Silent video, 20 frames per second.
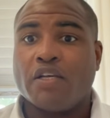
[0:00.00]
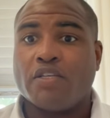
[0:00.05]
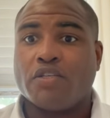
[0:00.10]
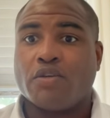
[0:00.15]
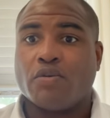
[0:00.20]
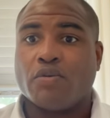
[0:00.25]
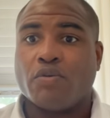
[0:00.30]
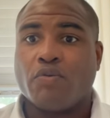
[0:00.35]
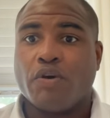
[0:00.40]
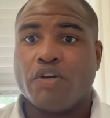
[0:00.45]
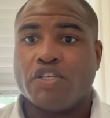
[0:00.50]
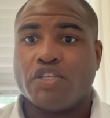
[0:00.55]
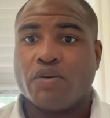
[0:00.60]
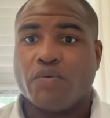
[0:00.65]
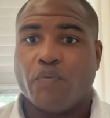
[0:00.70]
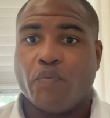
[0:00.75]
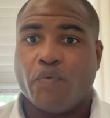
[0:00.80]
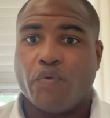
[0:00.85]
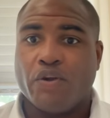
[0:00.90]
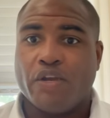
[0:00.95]
So the
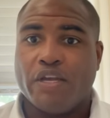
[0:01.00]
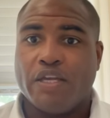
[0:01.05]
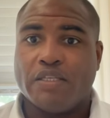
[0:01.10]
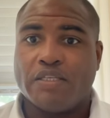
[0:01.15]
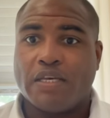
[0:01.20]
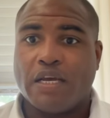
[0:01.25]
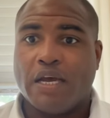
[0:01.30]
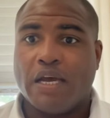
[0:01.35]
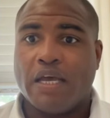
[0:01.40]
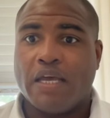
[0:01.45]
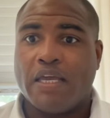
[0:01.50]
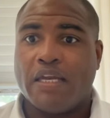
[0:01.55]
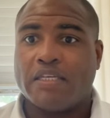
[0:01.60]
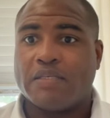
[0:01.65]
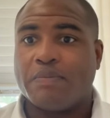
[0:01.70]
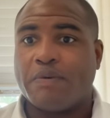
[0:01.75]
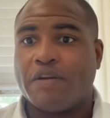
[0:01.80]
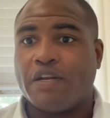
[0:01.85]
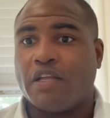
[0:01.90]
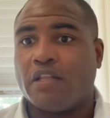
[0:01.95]
question reads, it
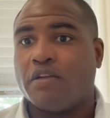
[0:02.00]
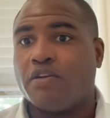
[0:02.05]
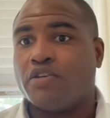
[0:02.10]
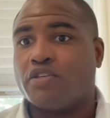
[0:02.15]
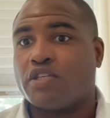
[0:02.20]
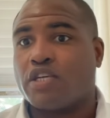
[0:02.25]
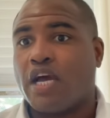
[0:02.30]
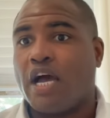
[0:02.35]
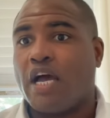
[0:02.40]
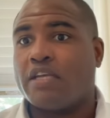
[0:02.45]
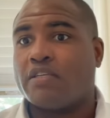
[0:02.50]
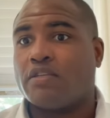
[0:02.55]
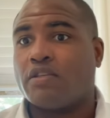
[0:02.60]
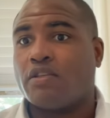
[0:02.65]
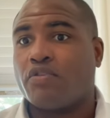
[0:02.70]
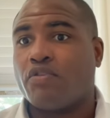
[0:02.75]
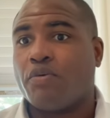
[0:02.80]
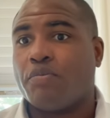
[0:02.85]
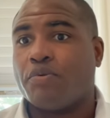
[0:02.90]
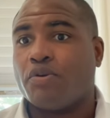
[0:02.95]
has been clear skies in
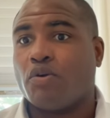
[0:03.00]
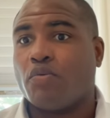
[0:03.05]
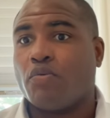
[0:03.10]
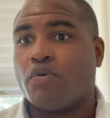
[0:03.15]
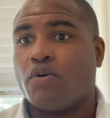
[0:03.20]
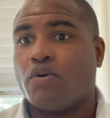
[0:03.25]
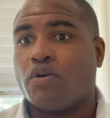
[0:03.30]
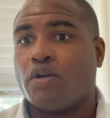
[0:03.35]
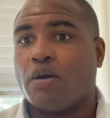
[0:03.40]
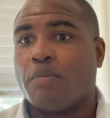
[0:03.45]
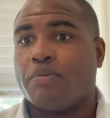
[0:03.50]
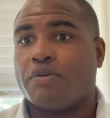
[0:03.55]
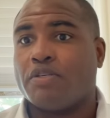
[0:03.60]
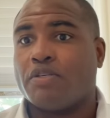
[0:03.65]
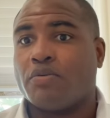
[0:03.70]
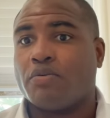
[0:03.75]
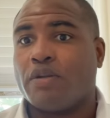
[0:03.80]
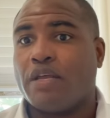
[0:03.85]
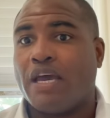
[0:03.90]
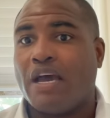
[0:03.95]
the crypto world up
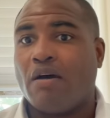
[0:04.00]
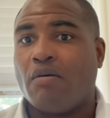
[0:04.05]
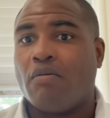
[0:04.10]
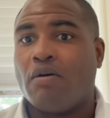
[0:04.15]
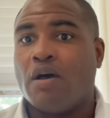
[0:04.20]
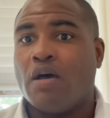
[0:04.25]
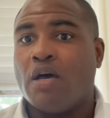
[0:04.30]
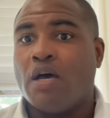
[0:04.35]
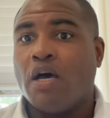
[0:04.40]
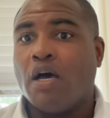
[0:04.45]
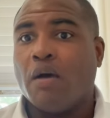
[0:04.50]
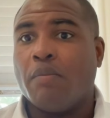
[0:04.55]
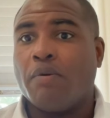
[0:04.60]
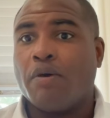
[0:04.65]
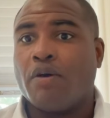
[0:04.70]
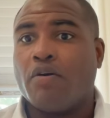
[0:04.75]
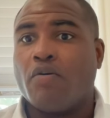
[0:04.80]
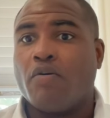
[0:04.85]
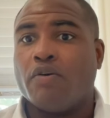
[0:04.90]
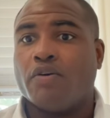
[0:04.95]
until now.
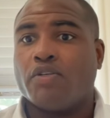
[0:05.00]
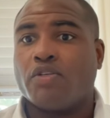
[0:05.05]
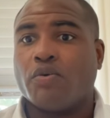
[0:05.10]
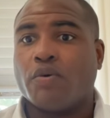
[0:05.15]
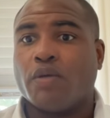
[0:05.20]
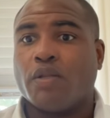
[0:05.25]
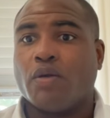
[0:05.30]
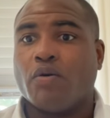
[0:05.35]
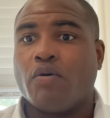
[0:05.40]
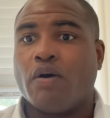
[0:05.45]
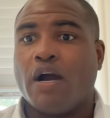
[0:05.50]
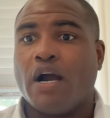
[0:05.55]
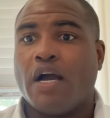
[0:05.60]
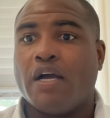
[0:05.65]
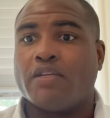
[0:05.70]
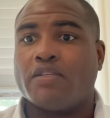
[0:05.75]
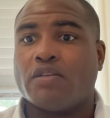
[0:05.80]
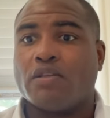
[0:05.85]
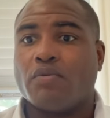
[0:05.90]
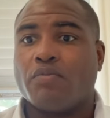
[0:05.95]
Bitcoin showing lower
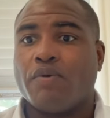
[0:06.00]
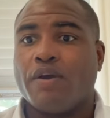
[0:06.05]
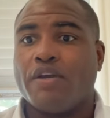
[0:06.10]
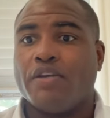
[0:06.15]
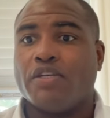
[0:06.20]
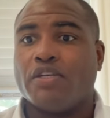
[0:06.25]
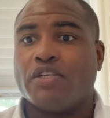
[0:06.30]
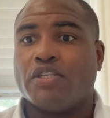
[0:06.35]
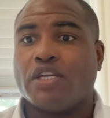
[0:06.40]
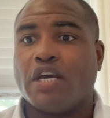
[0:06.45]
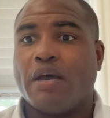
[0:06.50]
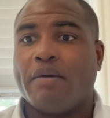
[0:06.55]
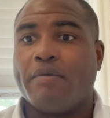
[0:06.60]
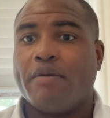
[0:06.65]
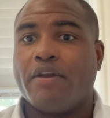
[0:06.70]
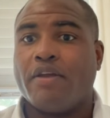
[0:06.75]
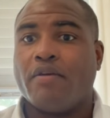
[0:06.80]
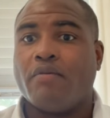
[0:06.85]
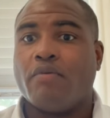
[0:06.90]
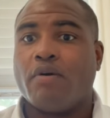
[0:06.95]
highs in the ranges, time
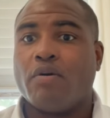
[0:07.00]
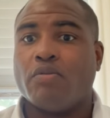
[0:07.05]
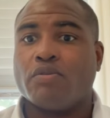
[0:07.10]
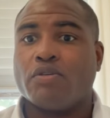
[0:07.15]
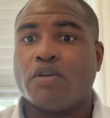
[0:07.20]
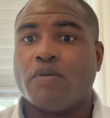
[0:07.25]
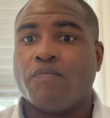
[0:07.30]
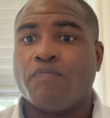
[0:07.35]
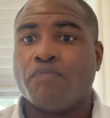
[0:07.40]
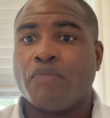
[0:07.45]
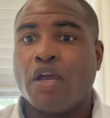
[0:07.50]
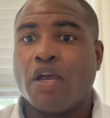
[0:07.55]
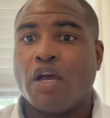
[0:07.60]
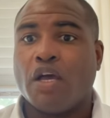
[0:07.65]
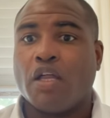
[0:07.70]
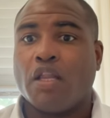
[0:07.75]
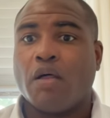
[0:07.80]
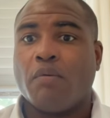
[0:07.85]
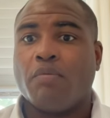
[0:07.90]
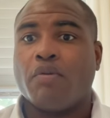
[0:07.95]
to degross.
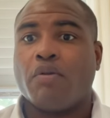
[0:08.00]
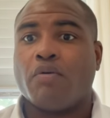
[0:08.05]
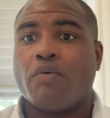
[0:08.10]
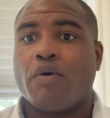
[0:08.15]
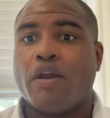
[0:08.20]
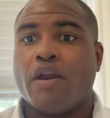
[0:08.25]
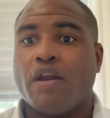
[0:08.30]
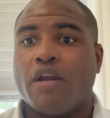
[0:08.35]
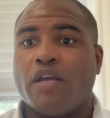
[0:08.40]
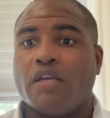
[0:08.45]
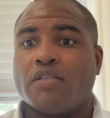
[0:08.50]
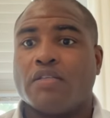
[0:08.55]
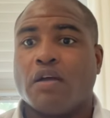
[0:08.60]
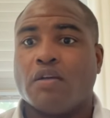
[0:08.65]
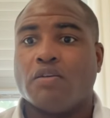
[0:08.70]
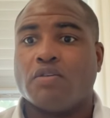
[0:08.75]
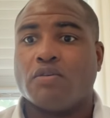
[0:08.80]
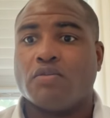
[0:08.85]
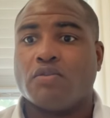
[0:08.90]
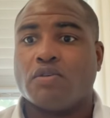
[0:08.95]
Global liquidity is
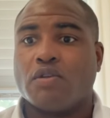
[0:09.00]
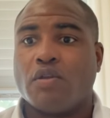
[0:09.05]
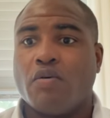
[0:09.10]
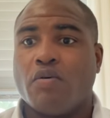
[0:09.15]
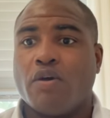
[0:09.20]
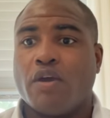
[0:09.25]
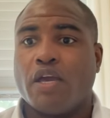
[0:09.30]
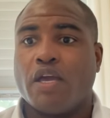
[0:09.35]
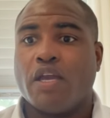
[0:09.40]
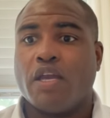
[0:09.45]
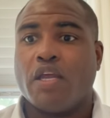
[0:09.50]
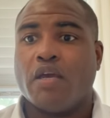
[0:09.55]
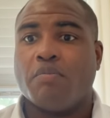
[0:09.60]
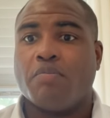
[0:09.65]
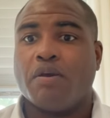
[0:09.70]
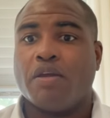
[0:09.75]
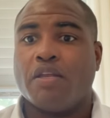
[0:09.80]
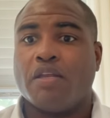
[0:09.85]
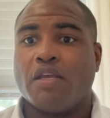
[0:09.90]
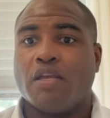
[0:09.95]
also slowing. Any
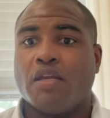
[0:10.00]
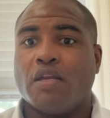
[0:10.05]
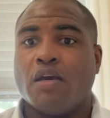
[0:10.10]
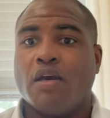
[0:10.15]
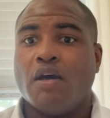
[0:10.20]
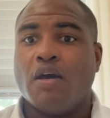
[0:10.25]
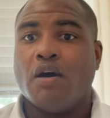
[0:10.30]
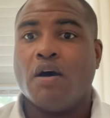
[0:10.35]
opinion